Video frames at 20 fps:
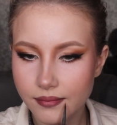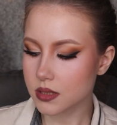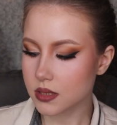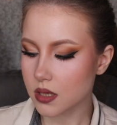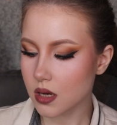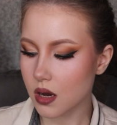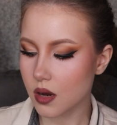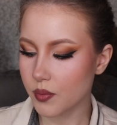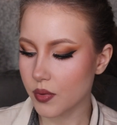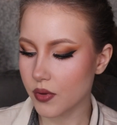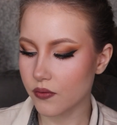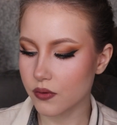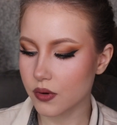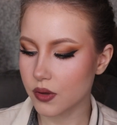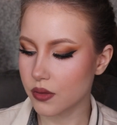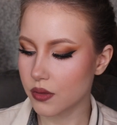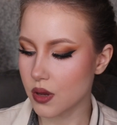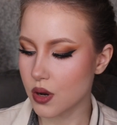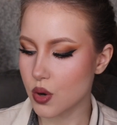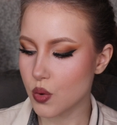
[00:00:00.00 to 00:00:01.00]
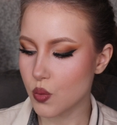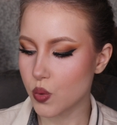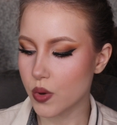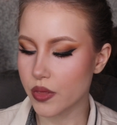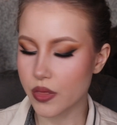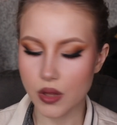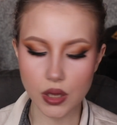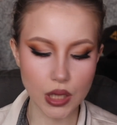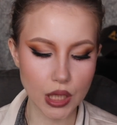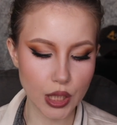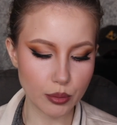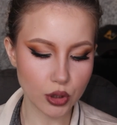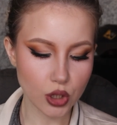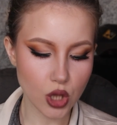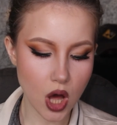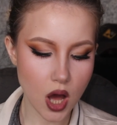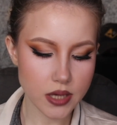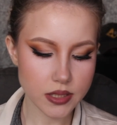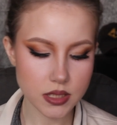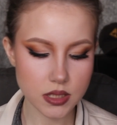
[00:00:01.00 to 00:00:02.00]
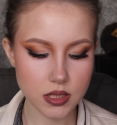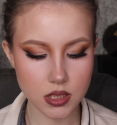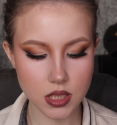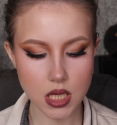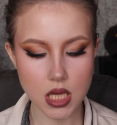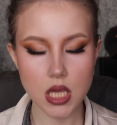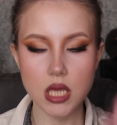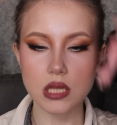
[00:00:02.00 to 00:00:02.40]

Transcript: Top everything with a lip gloss.